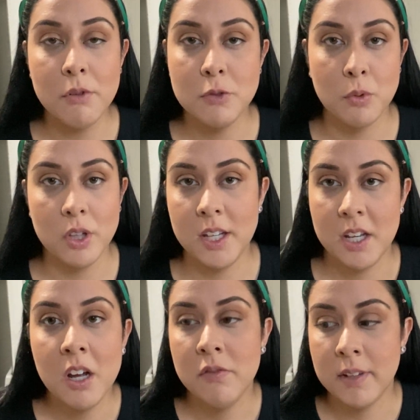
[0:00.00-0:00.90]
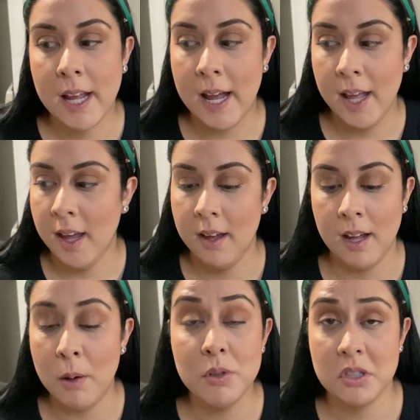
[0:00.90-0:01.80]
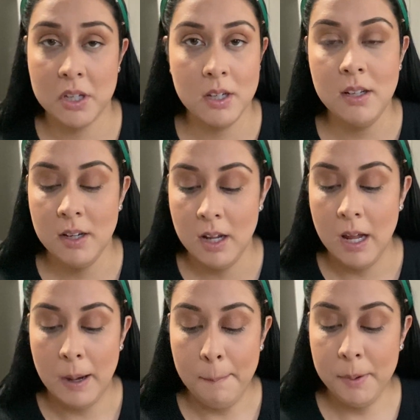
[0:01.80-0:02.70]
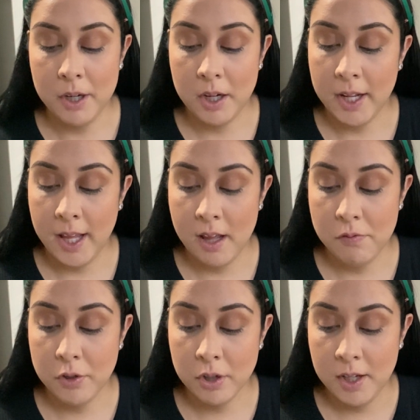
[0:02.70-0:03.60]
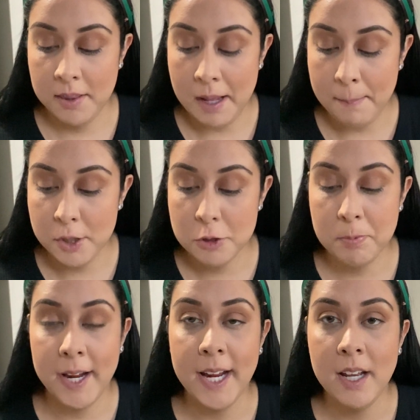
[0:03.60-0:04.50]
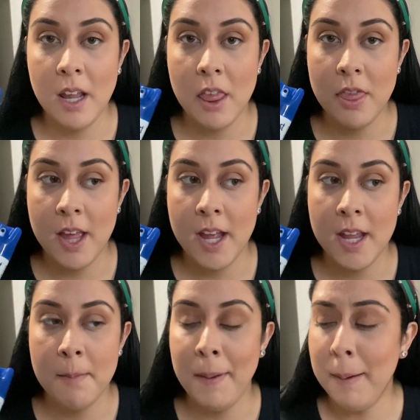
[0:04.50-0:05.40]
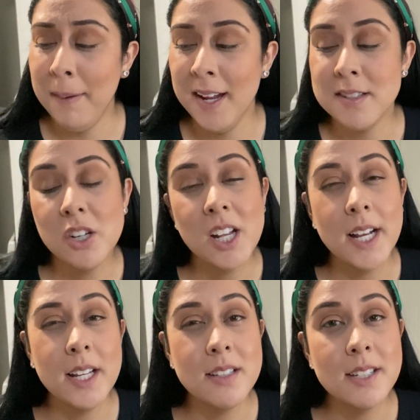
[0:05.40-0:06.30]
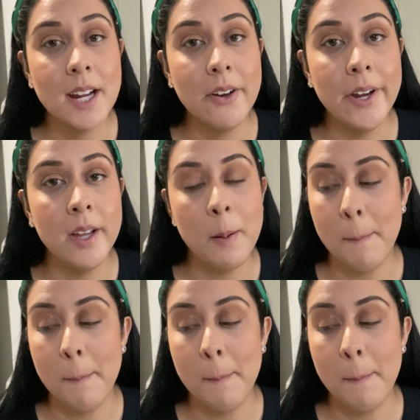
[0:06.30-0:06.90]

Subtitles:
more than enough. Like I was good. But if you're in that much pain, then maybe it's a good idea to carry it.